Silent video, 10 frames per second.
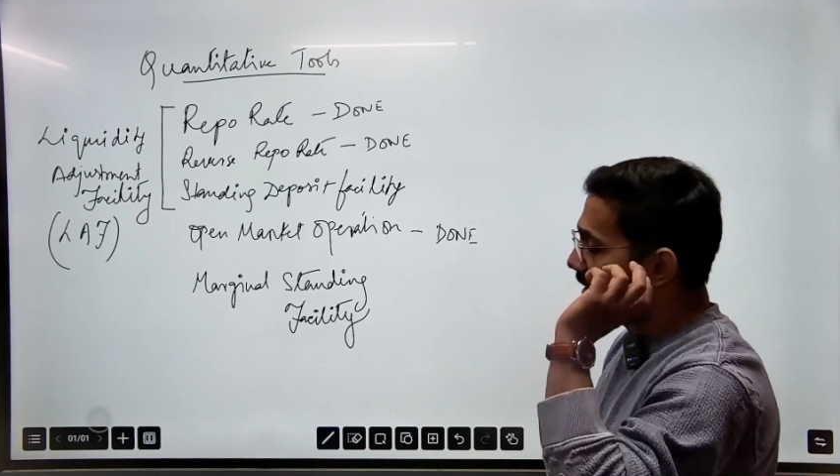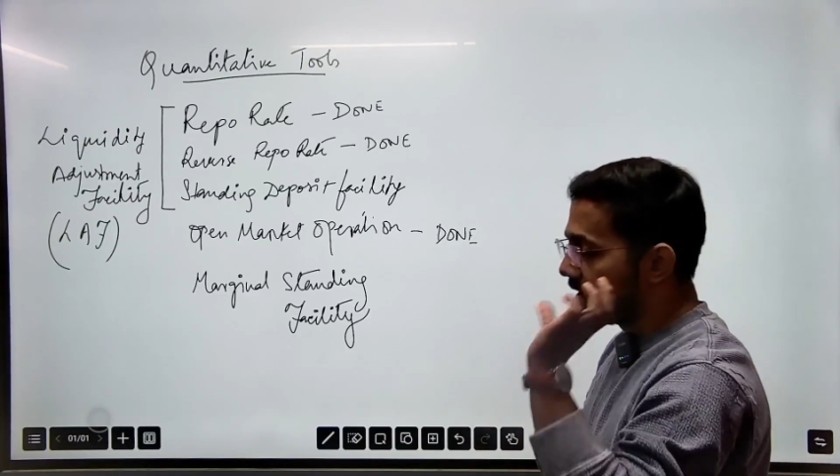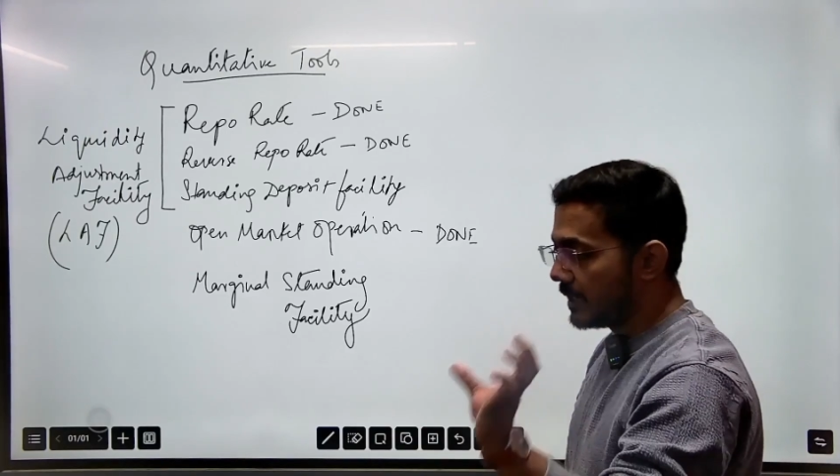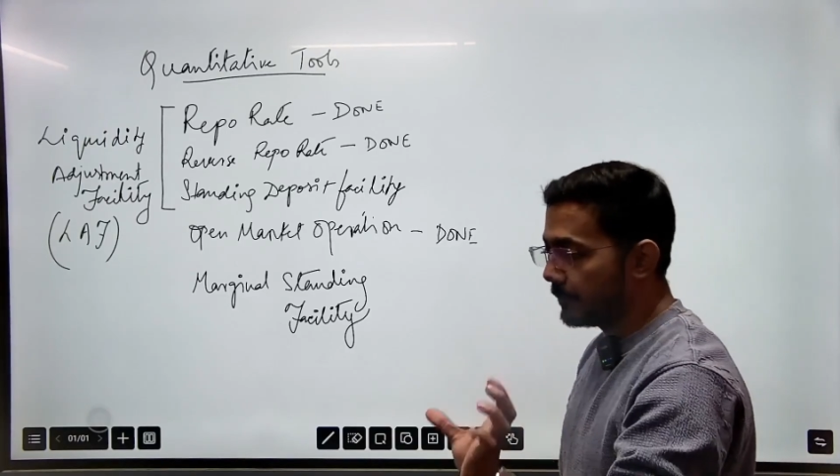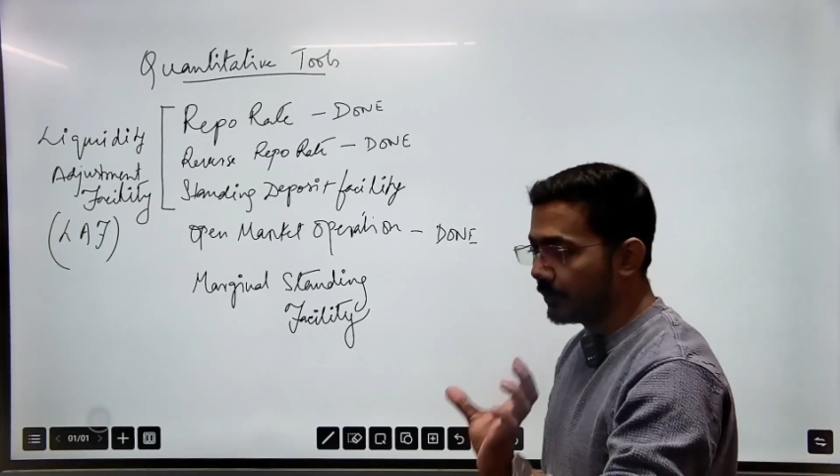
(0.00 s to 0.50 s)

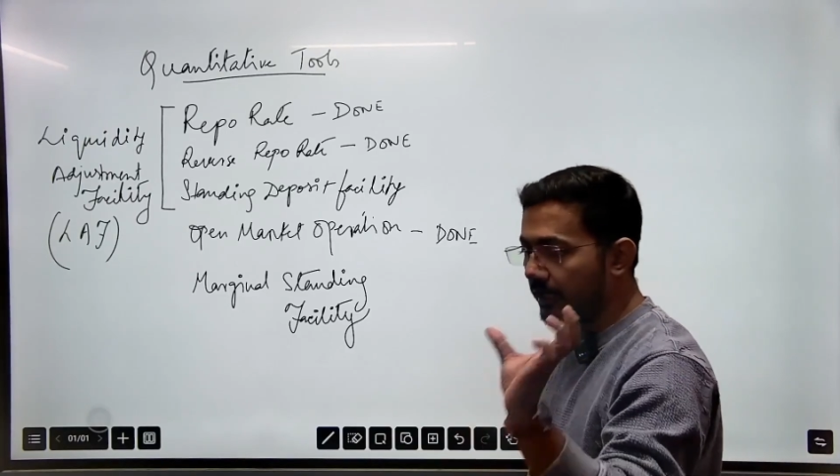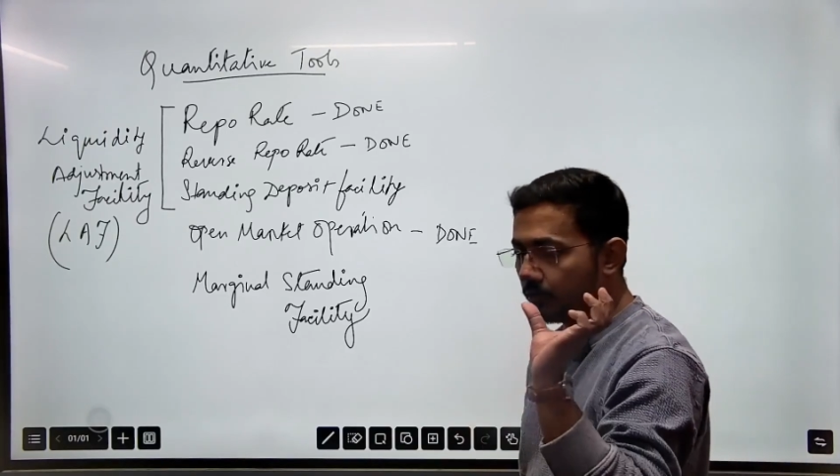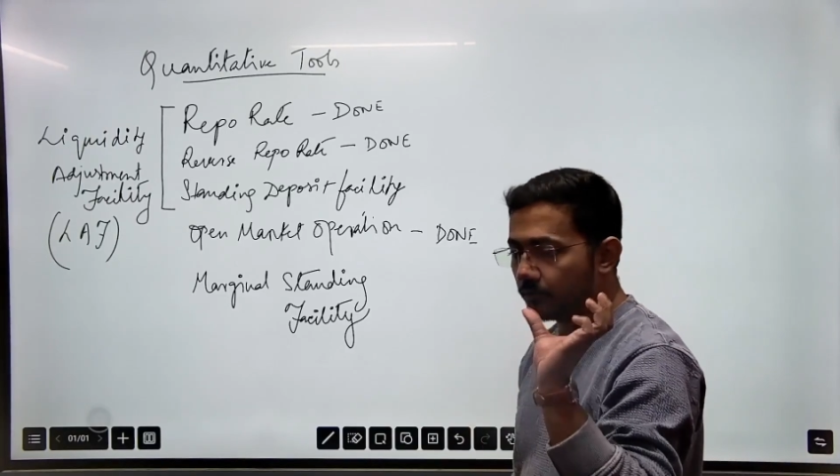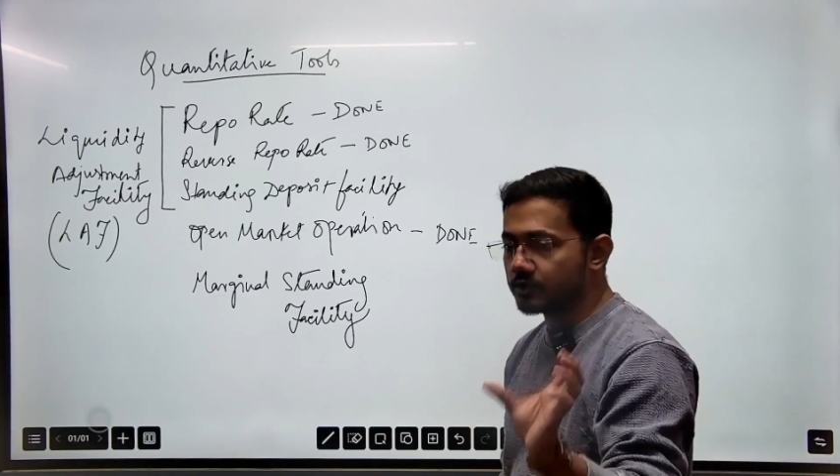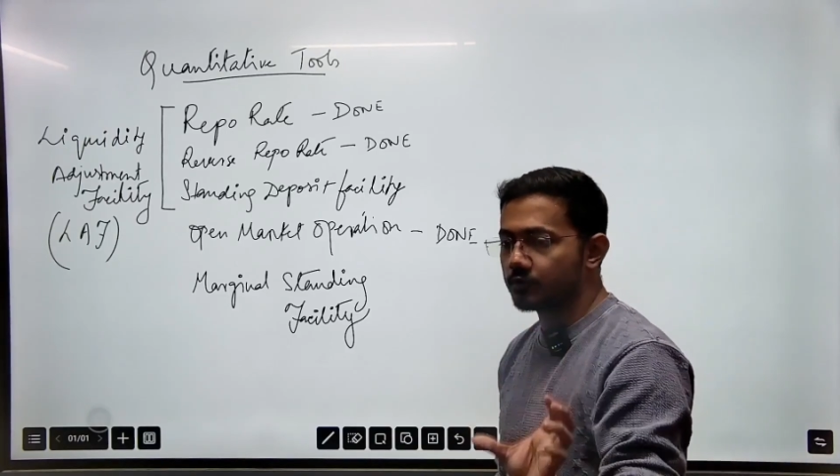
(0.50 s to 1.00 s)
Repo
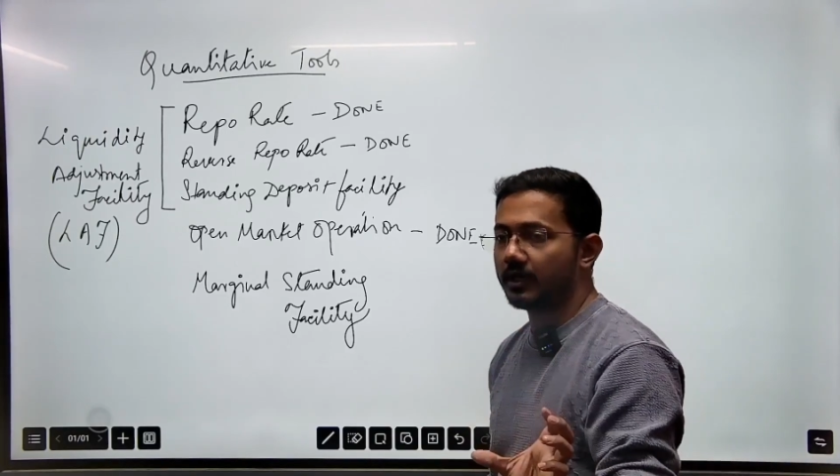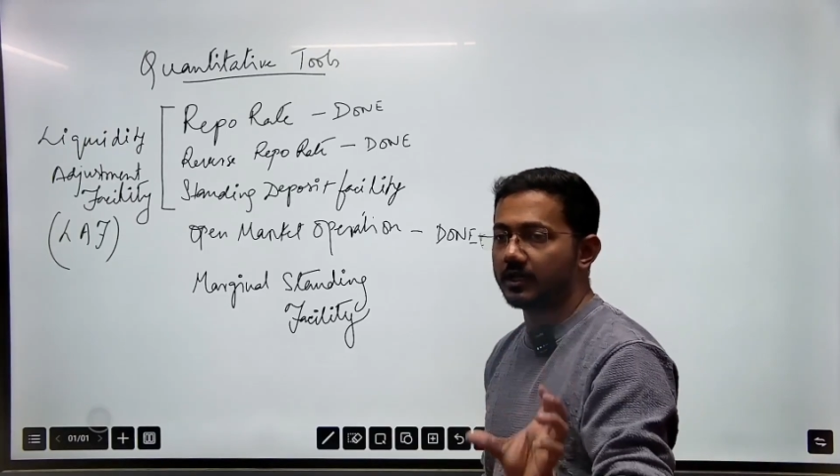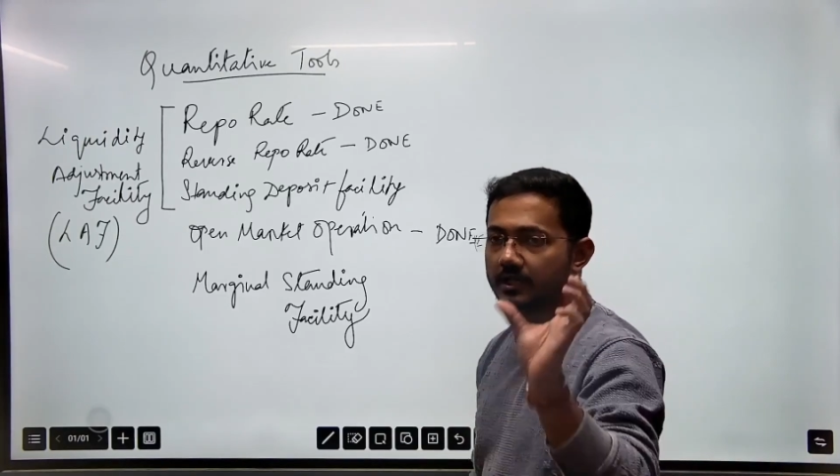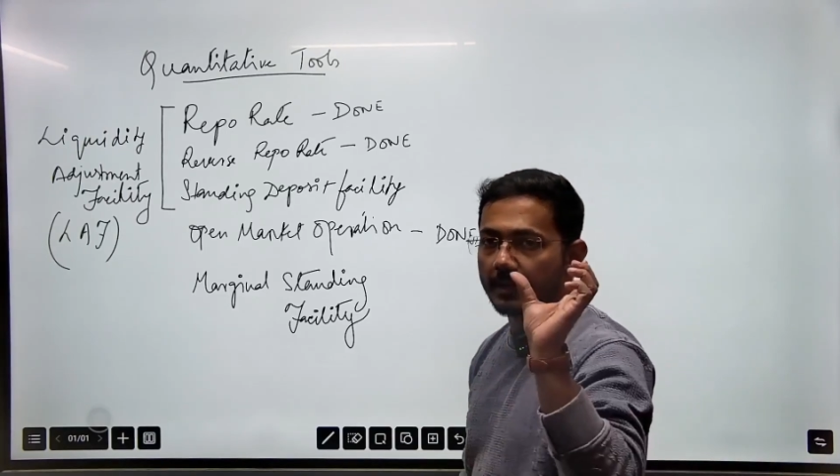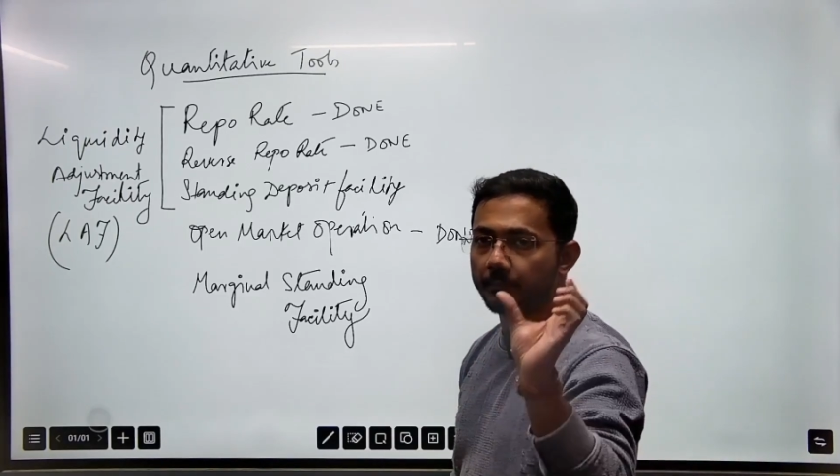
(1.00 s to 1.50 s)
rate was
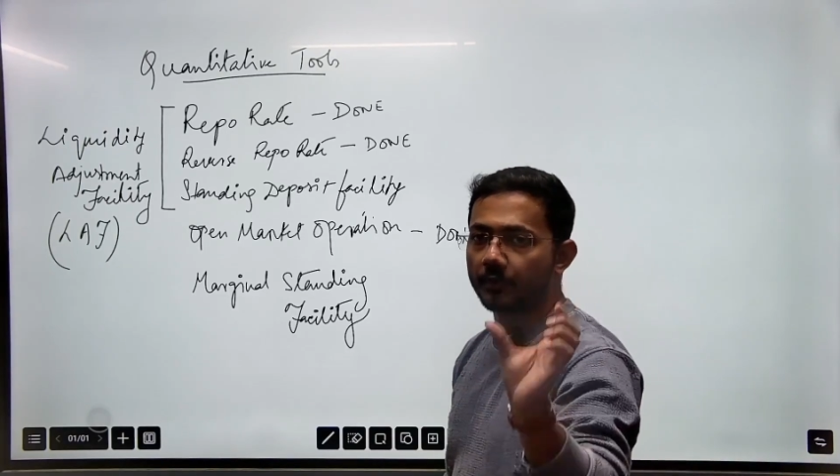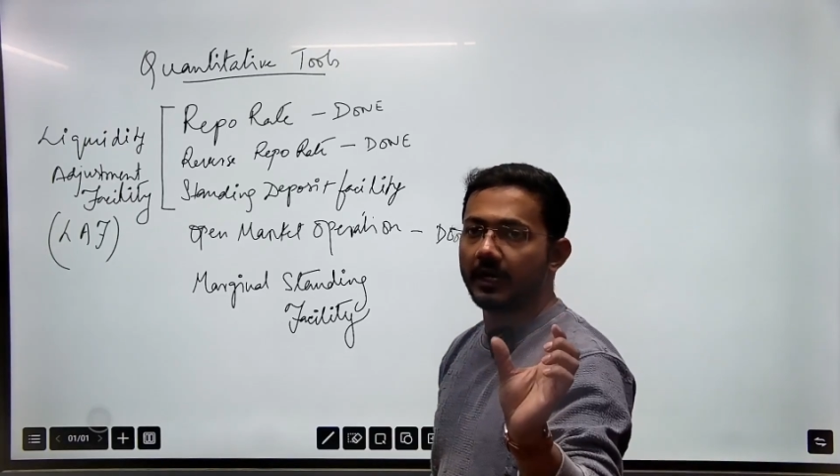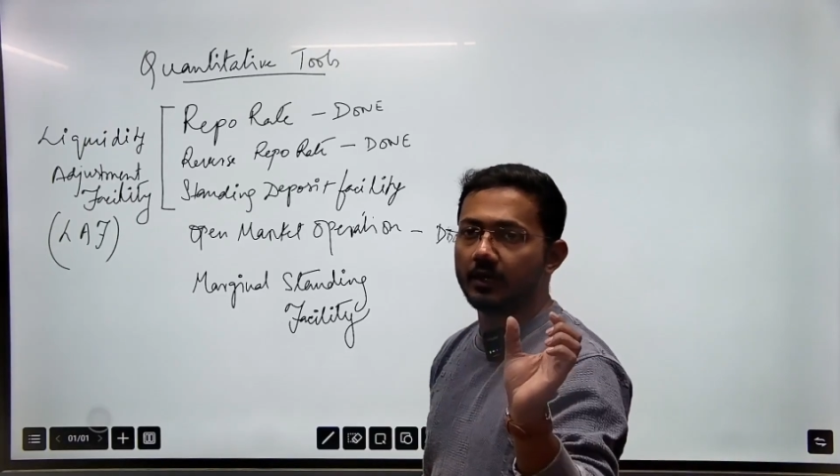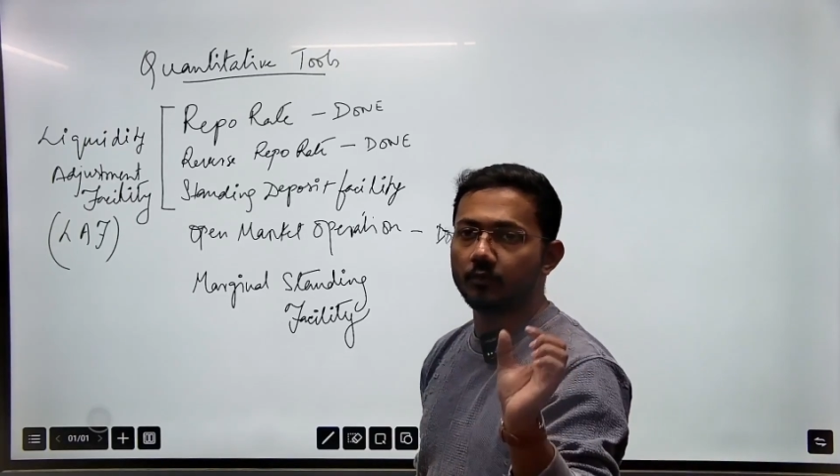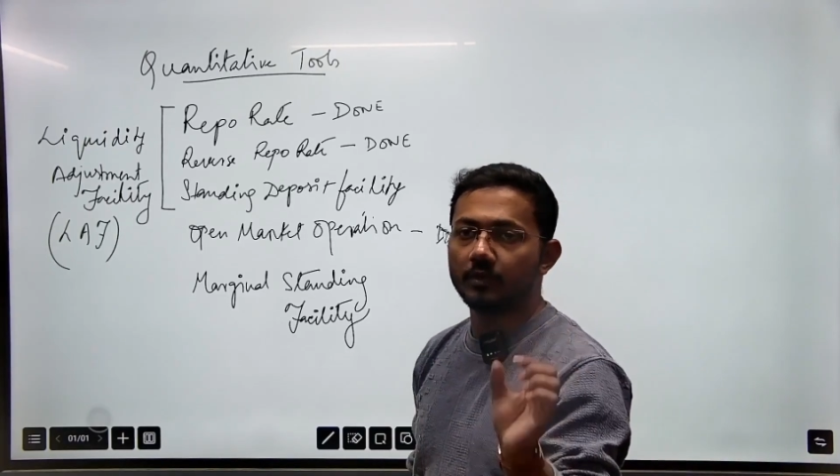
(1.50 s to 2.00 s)
what? Repo
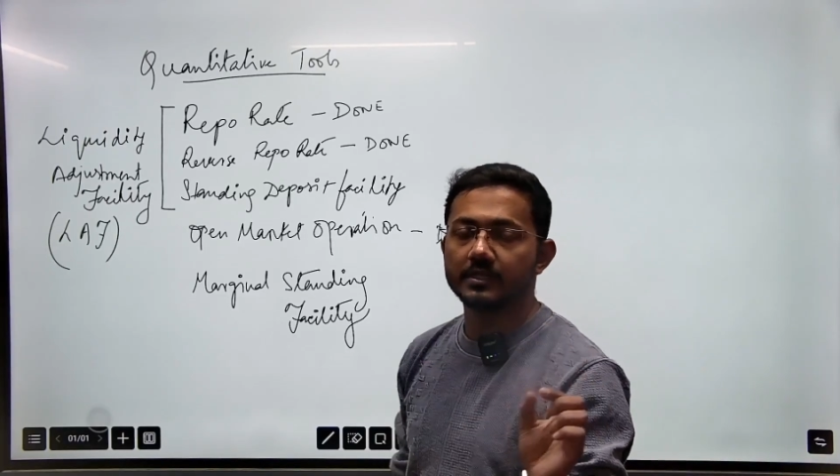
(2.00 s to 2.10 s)
rate